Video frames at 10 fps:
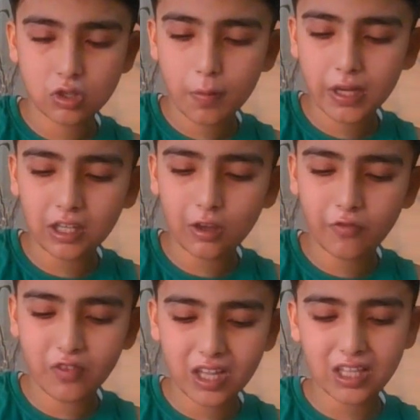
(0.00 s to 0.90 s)
He's opening
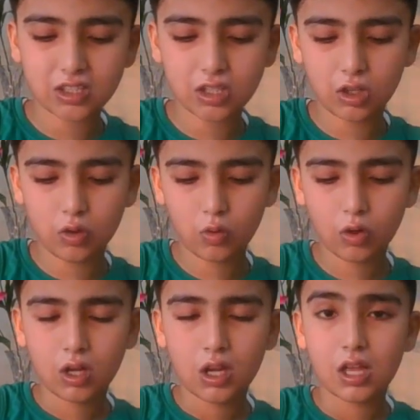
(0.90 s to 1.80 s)
your feelings to you.
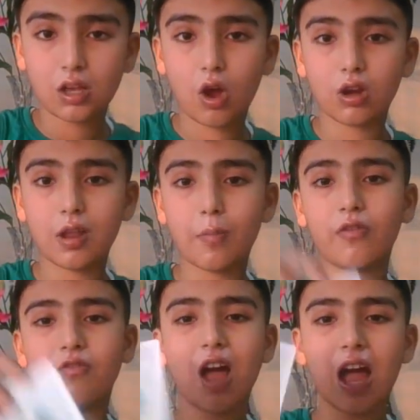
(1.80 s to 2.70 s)
Card
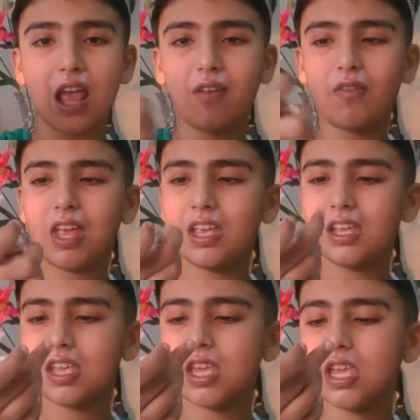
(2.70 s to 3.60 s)
number five
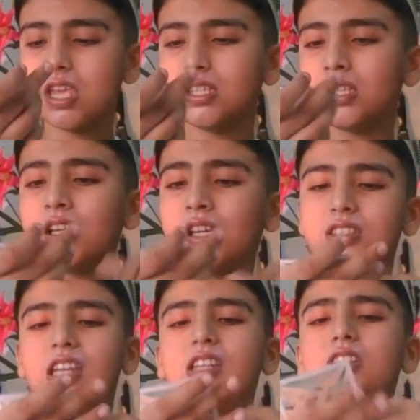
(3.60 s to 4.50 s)
is
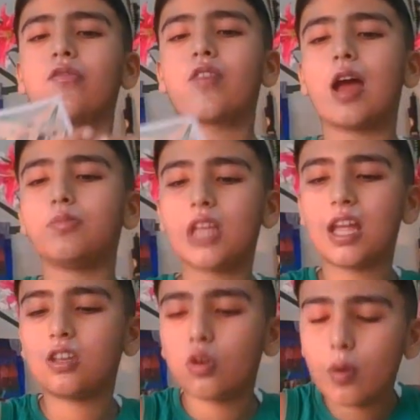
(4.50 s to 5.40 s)
Six of Cups.
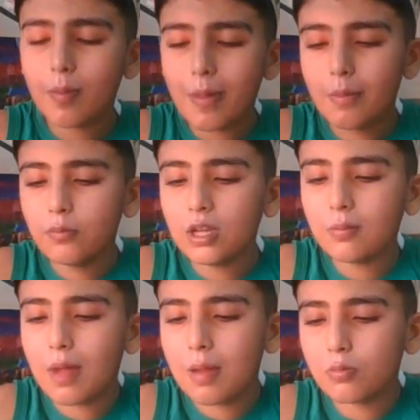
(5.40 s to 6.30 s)
And you're
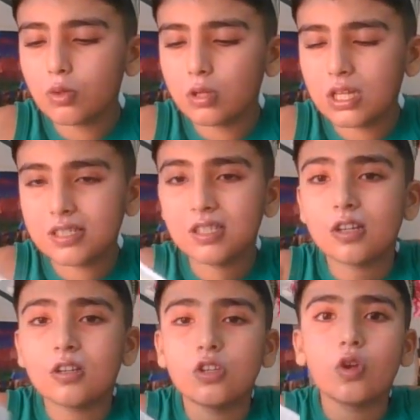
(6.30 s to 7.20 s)
remembering memories.
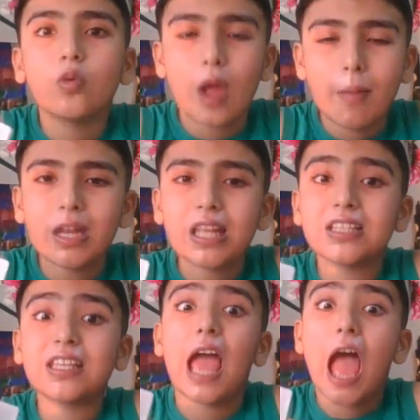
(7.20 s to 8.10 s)
You're
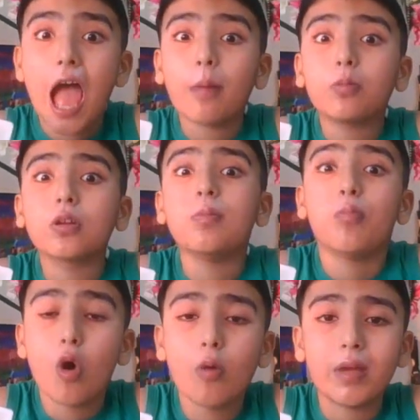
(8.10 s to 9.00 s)
reminiscing
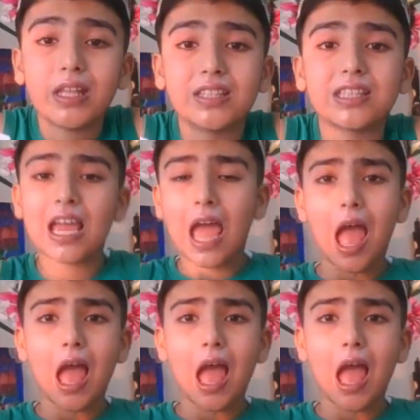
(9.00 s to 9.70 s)
happy moments.